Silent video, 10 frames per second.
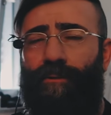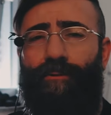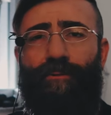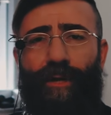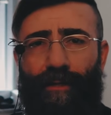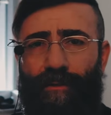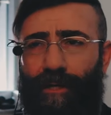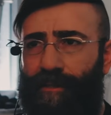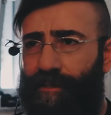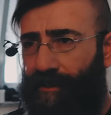to
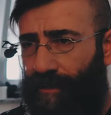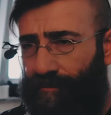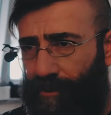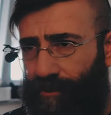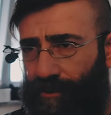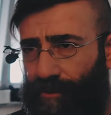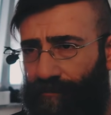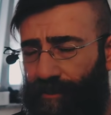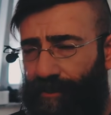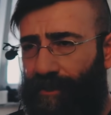regulate the start position
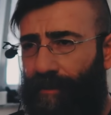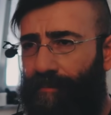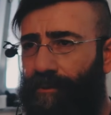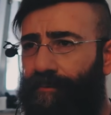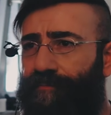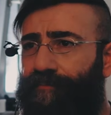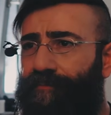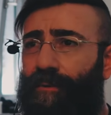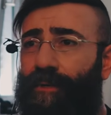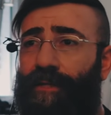of your sample.
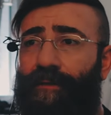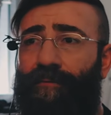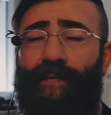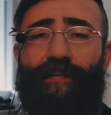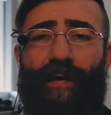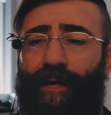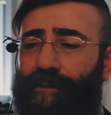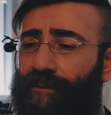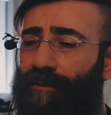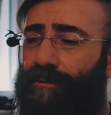You can even
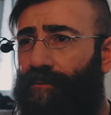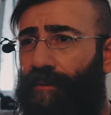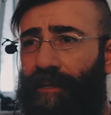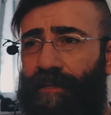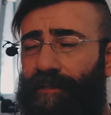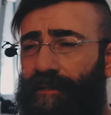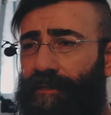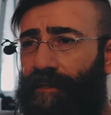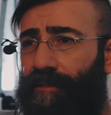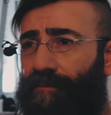assign it to a MIDI
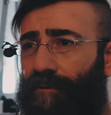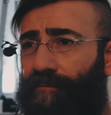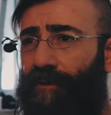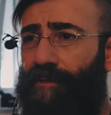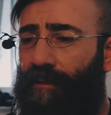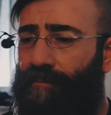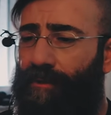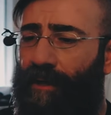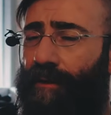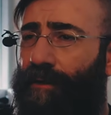CC. So for
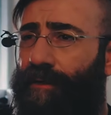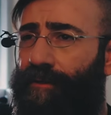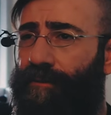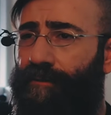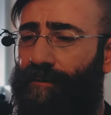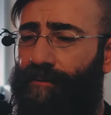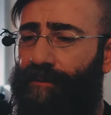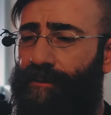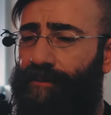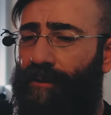example, I learned it on
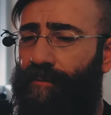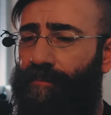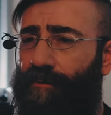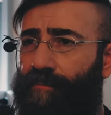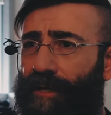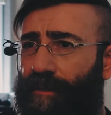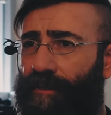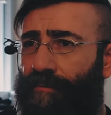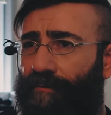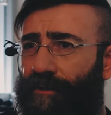this knob on my
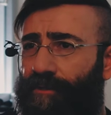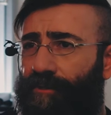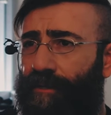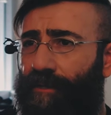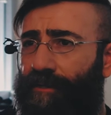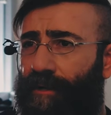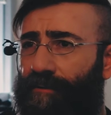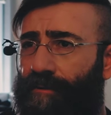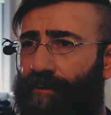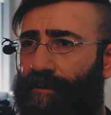Mini Professional, and
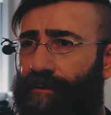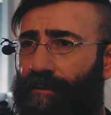now